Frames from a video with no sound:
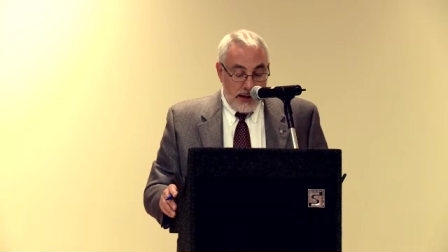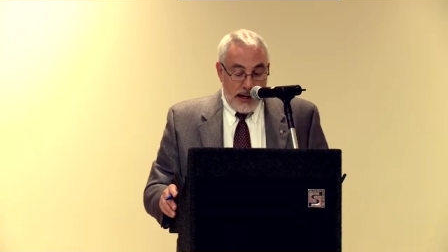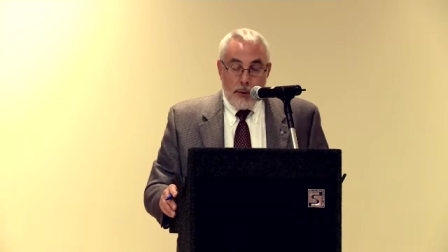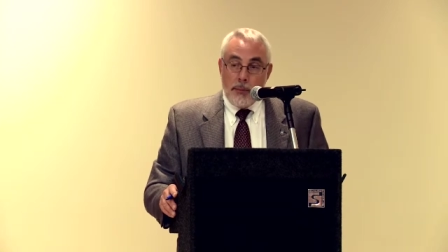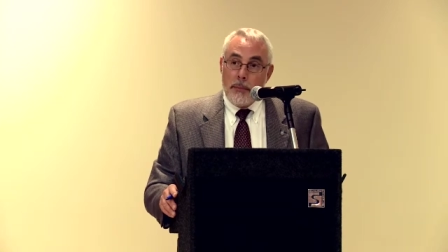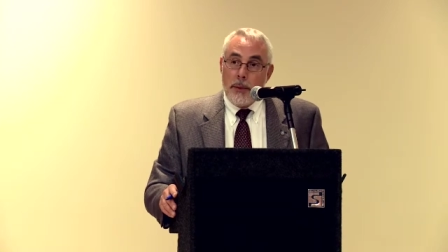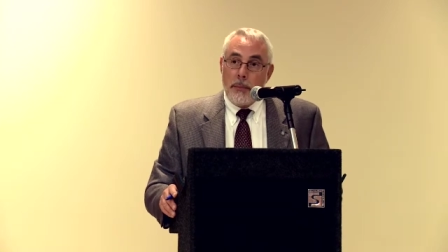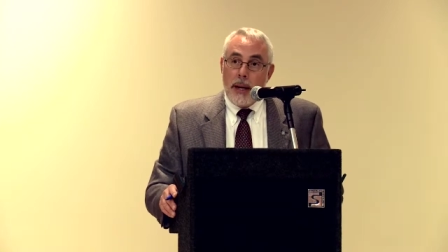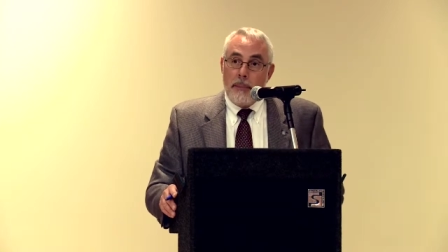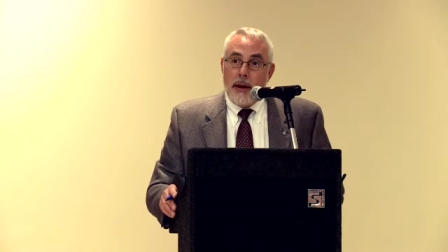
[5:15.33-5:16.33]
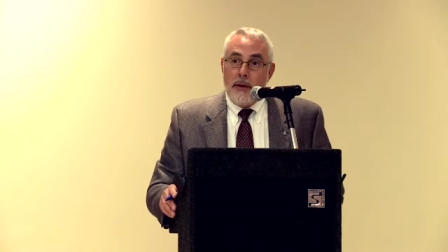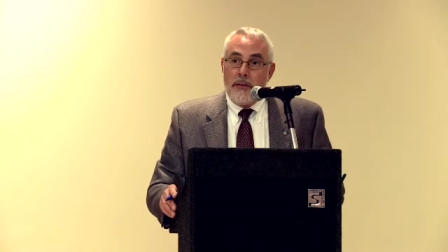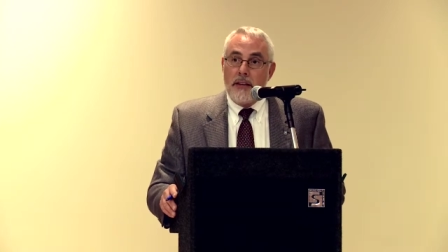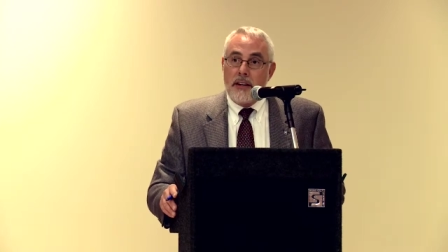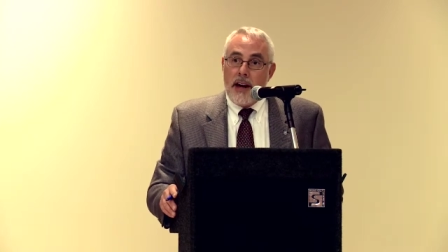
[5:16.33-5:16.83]
I remember
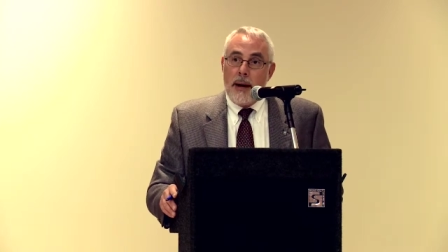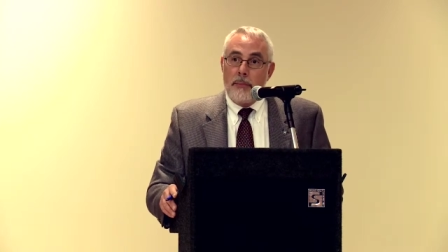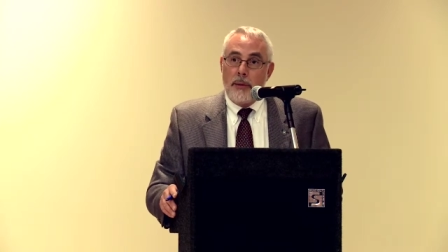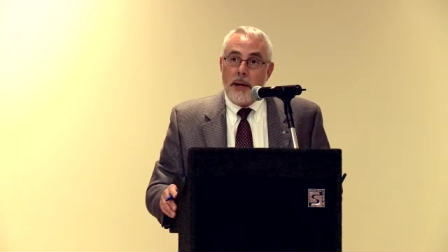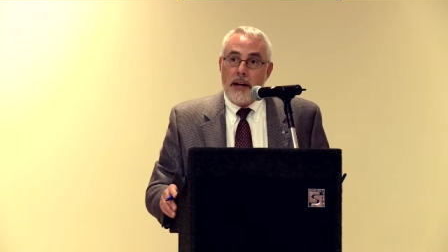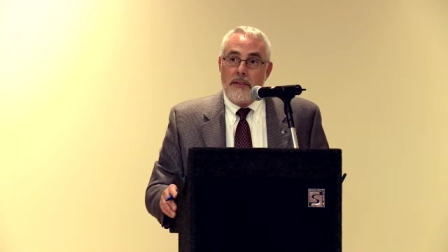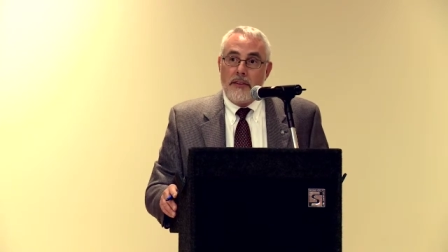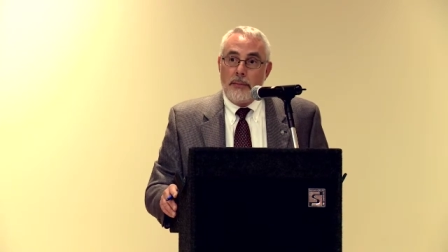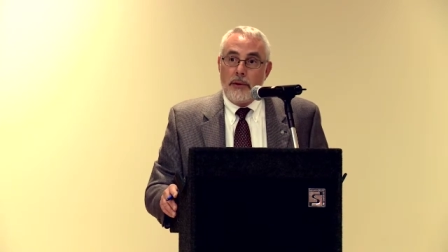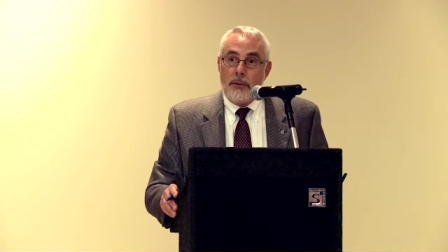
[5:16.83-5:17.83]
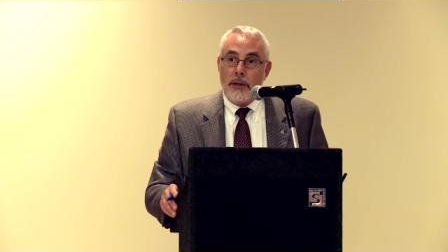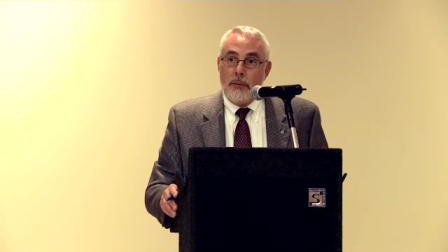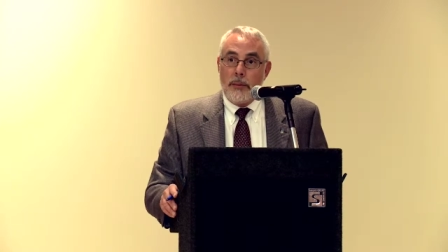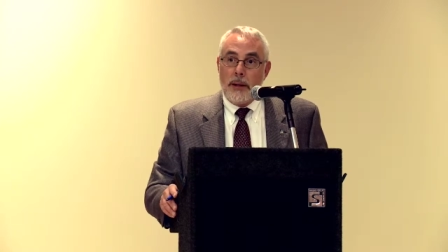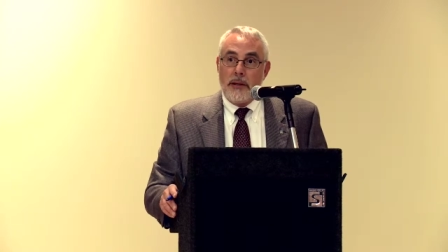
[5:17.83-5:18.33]
bipartisan compromises between
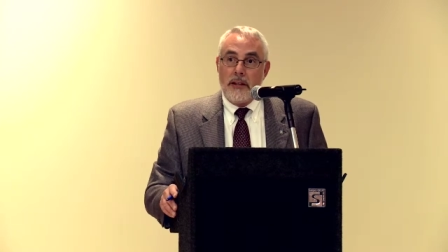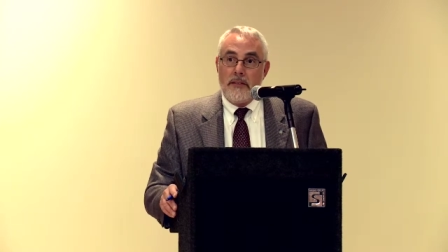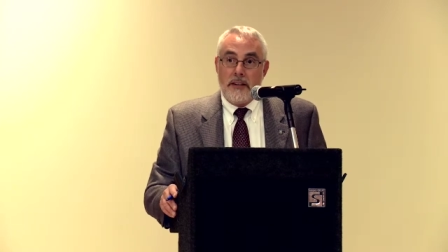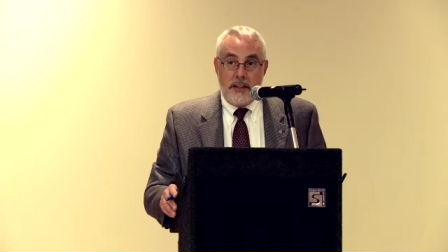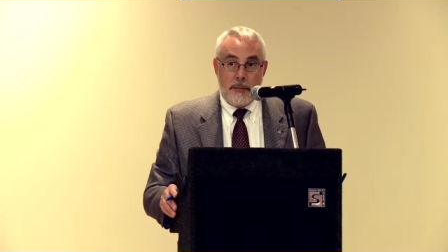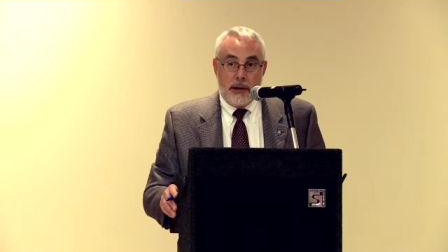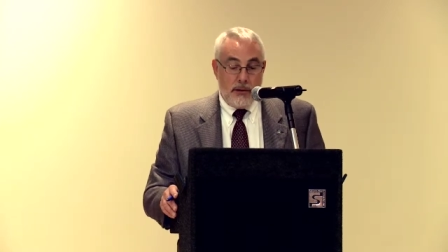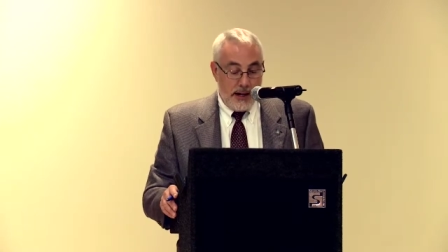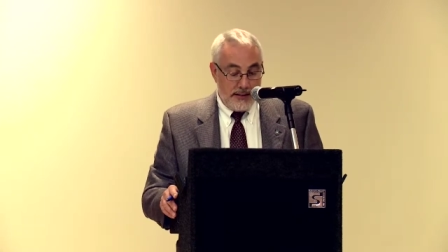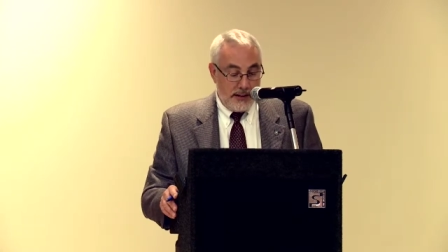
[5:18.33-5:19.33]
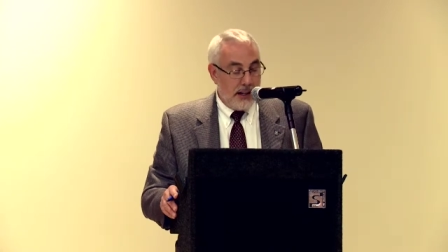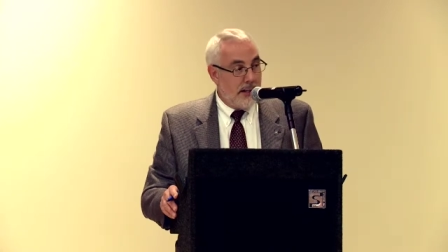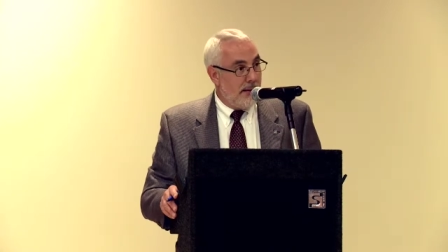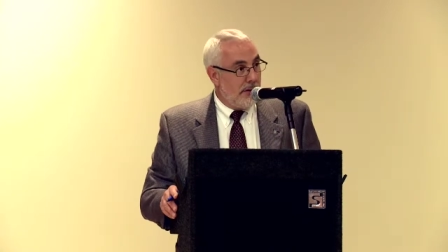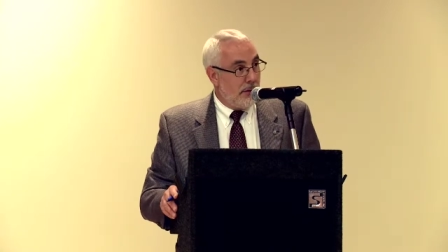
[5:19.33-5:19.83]
Republicans and Democrats and a
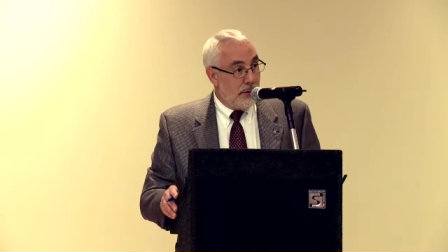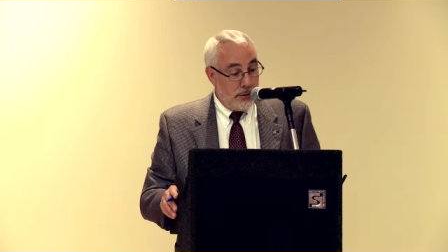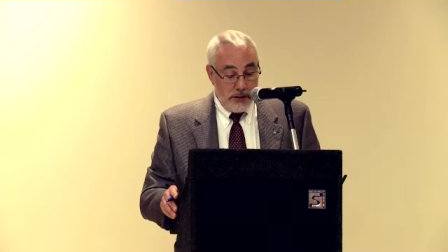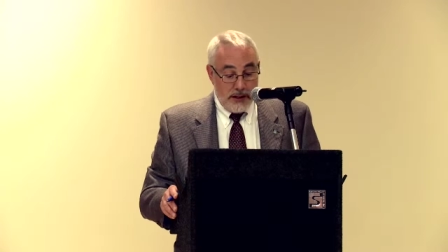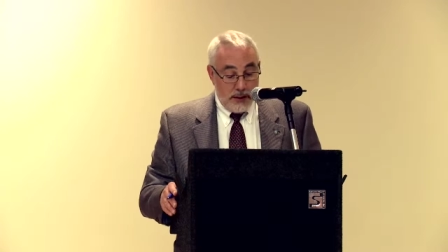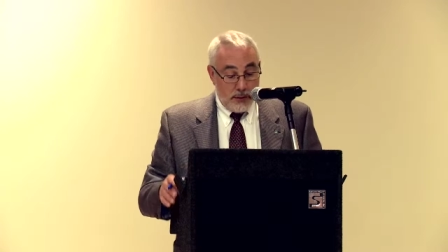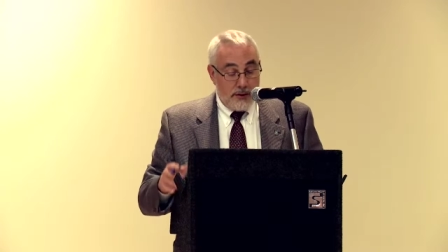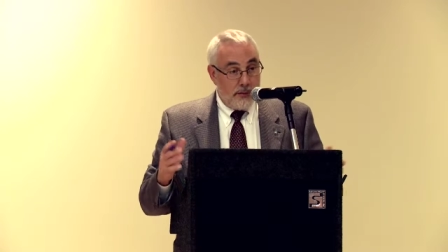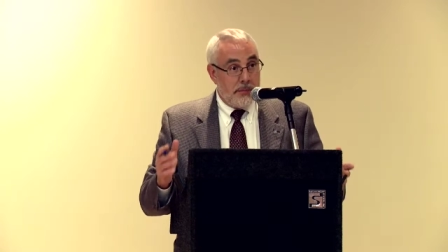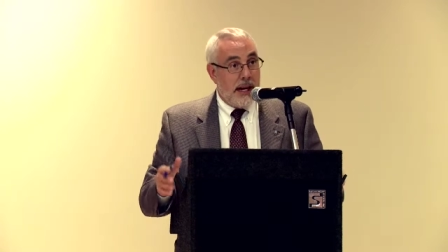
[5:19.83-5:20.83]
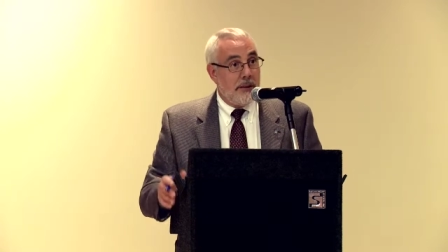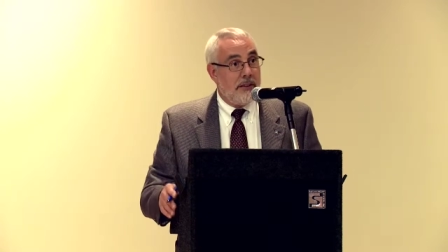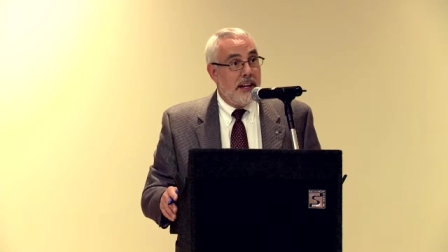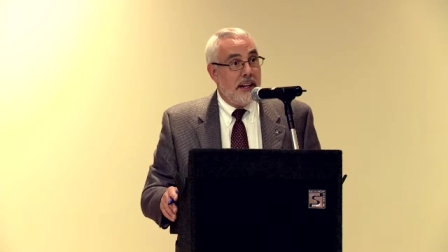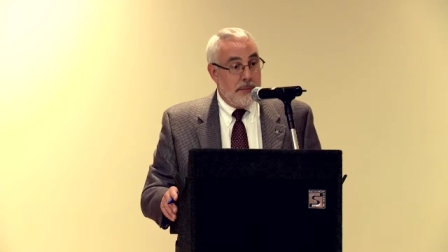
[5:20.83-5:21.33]
governor who was from
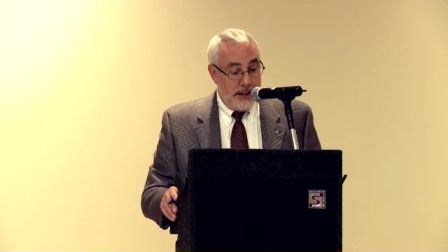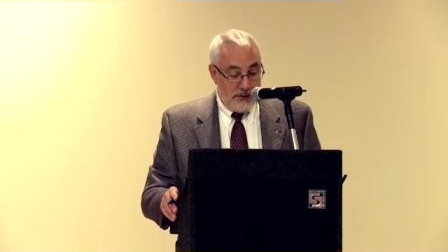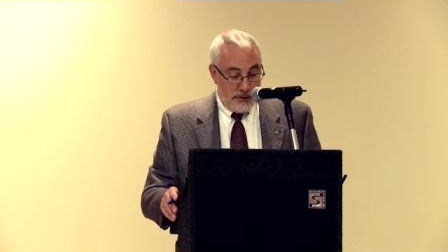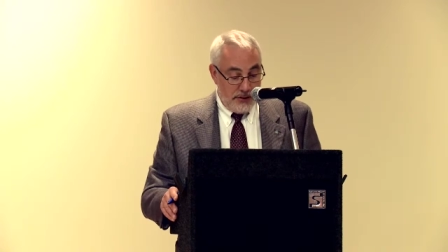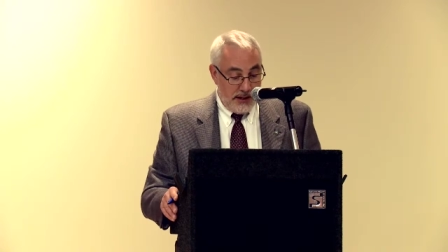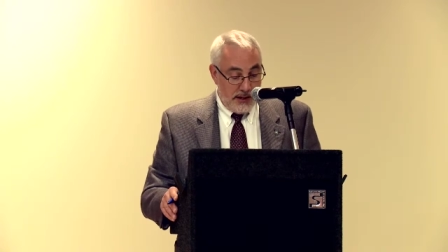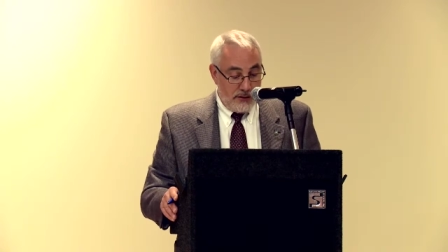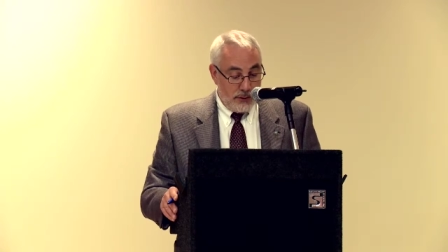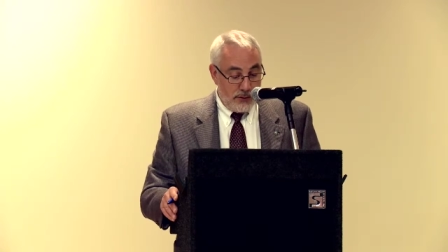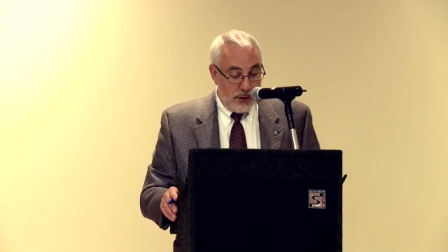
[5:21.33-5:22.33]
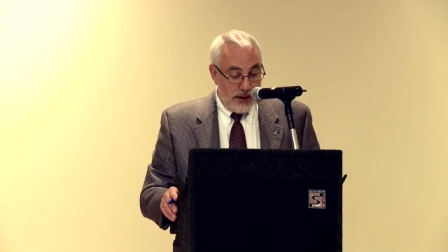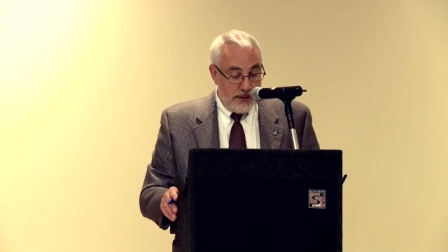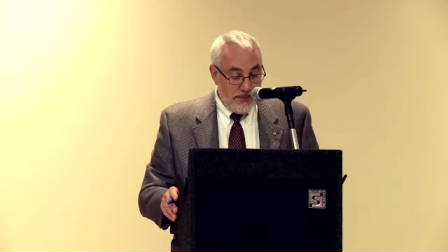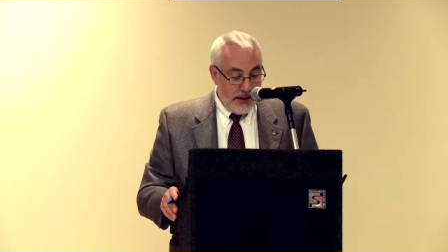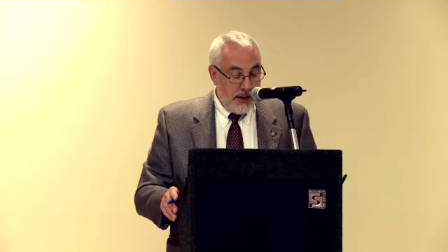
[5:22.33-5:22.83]
downstate and made sure things were
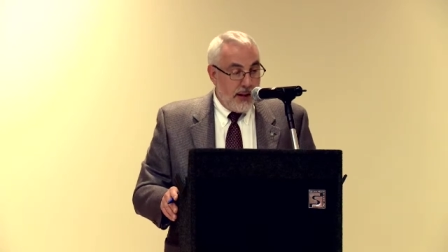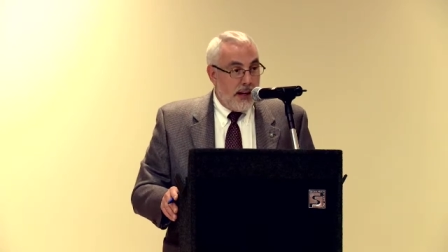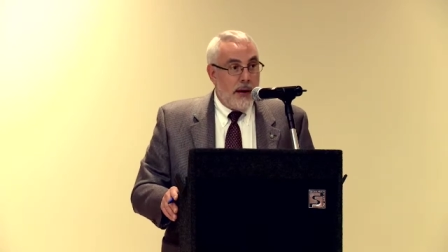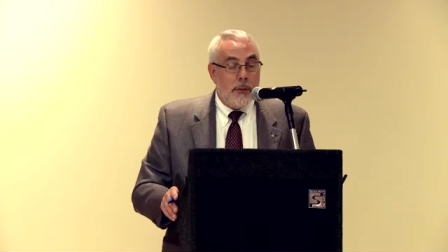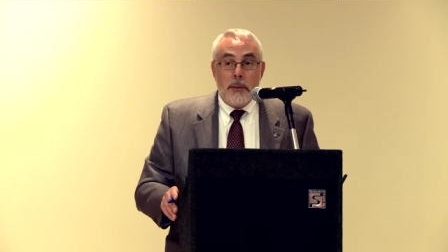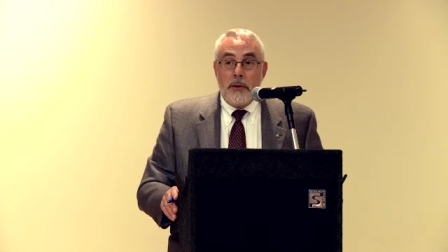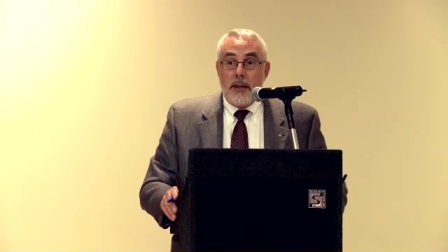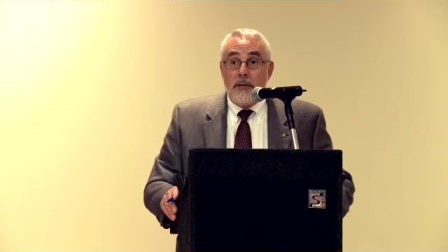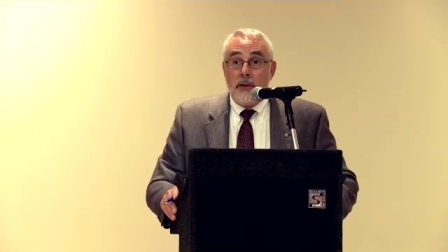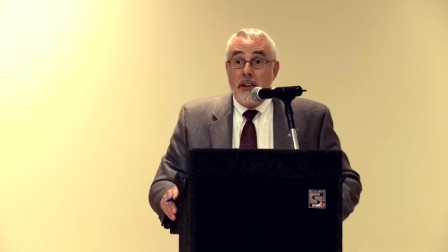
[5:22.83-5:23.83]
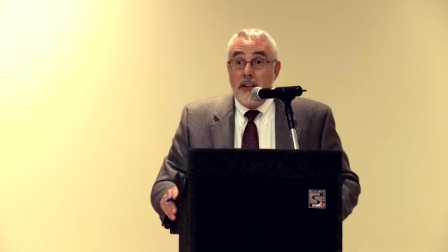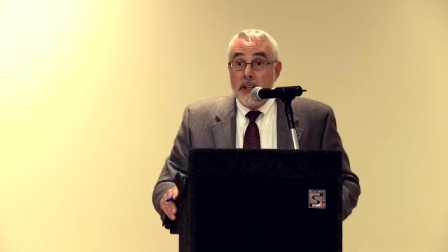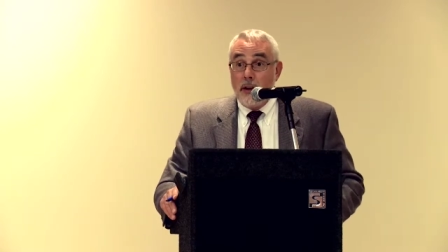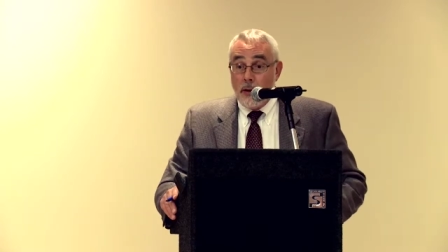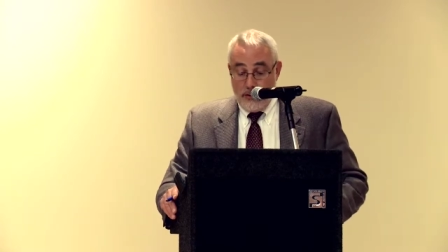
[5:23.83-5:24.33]
square. I remember governors that
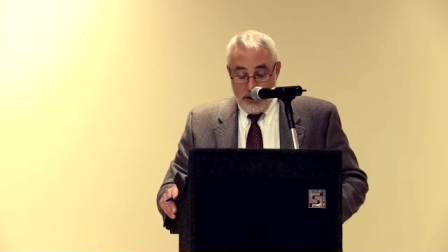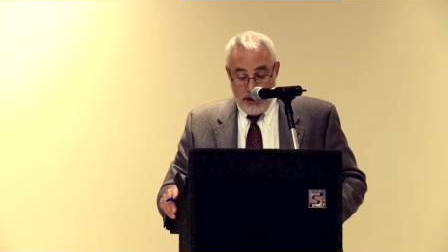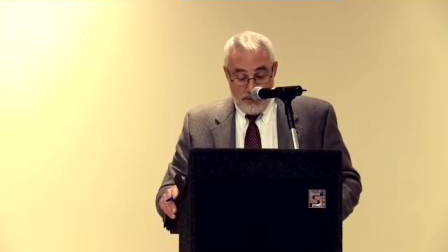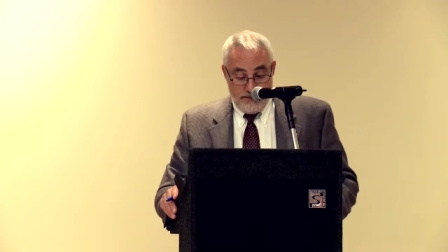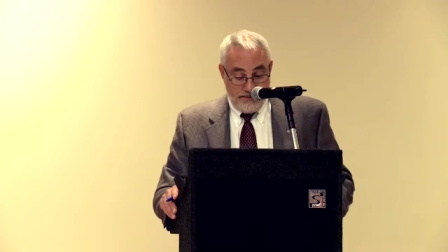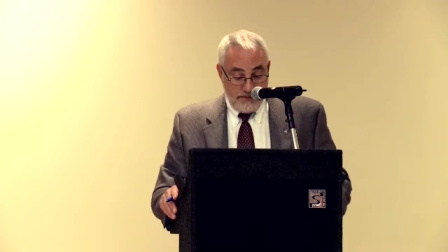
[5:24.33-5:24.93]
didn't go to jail.